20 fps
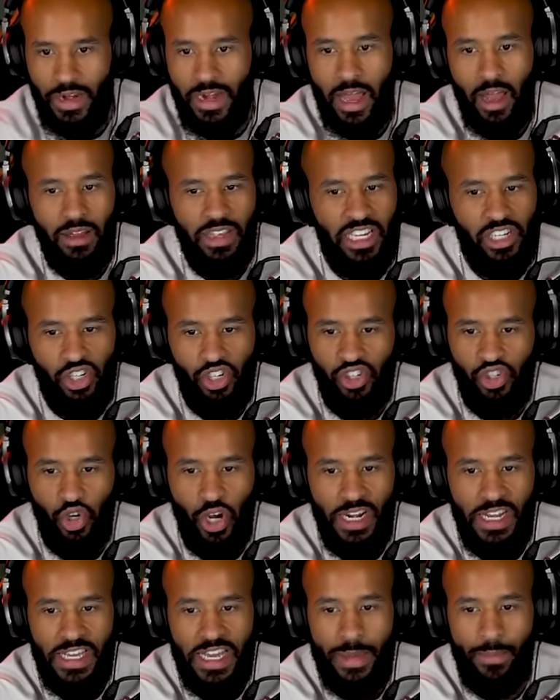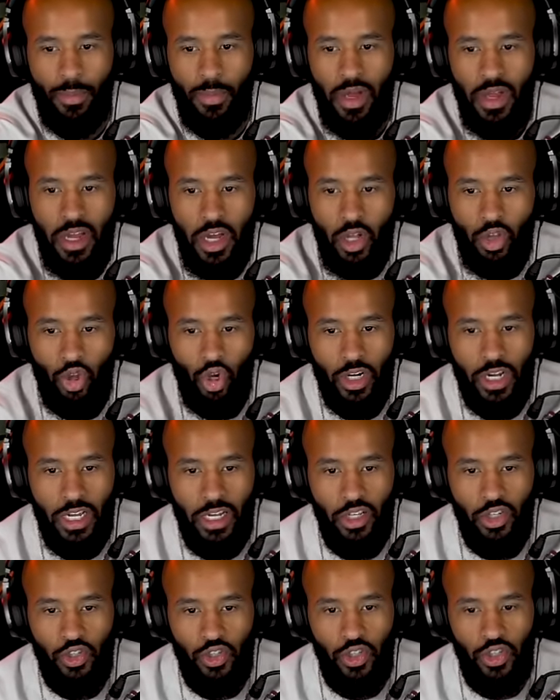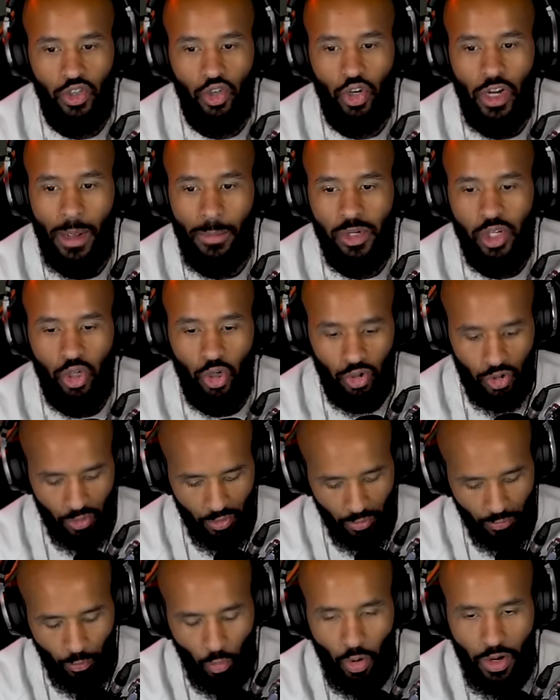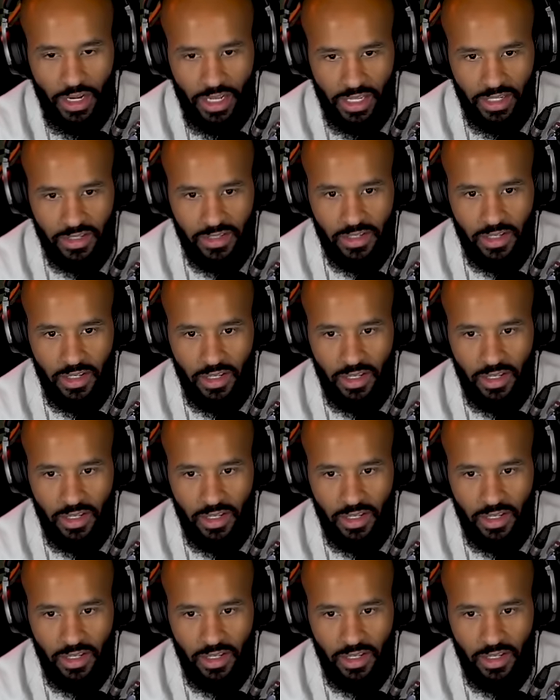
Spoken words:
now, he's just trying to keep him. Look how much closer the void is.